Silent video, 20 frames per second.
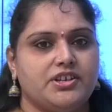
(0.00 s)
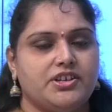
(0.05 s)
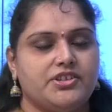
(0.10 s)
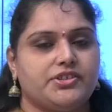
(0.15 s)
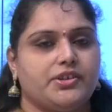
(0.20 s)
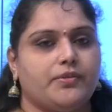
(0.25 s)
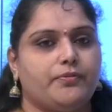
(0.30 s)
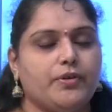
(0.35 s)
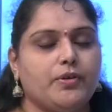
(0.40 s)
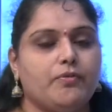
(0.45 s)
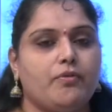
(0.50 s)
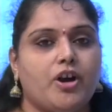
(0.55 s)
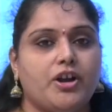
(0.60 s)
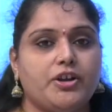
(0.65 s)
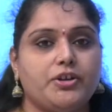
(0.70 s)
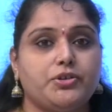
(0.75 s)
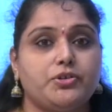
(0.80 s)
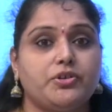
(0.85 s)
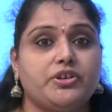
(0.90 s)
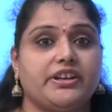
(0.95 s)
So if you
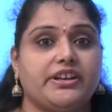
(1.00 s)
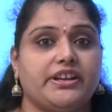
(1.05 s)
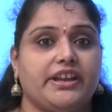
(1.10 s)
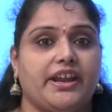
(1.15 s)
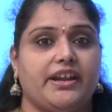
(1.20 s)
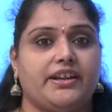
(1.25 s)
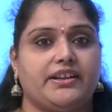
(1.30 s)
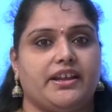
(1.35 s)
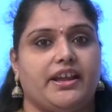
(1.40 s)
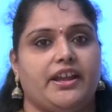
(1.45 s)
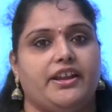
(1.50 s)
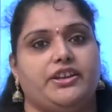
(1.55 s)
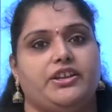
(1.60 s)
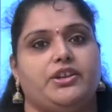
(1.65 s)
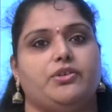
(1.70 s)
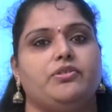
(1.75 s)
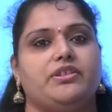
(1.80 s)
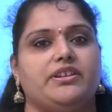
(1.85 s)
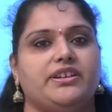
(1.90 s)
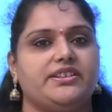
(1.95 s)
want to create a
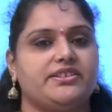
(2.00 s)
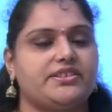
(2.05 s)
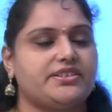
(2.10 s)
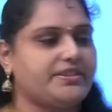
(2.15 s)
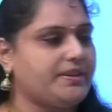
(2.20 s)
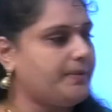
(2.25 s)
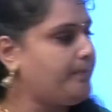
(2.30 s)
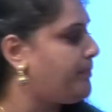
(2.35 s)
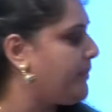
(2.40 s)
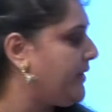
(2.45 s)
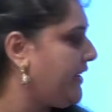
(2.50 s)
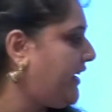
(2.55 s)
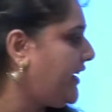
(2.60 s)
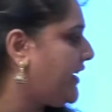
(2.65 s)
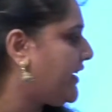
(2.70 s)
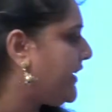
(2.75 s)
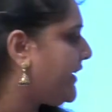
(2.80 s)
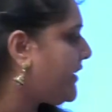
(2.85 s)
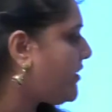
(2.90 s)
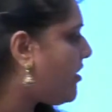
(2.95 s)
new list,
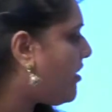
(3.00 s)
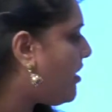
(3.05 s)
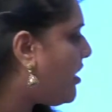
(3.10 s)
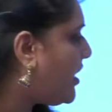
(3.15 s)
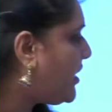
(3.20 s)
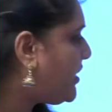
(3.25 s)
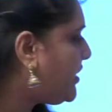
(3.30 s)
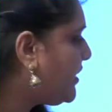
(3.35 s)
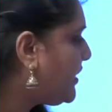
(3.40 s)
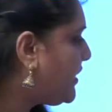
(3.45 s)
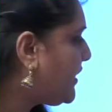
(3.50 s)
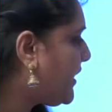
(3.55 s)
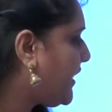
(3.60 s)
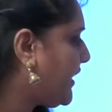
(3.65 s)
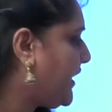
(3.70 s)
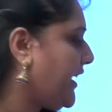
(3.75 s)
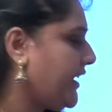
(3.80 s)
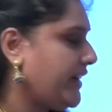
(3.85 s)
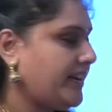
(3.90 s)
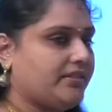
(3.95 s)
simply click on
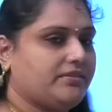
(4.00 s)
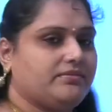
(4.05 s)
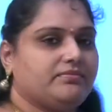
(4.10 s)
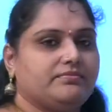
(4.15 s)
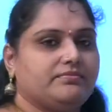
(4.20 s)
create.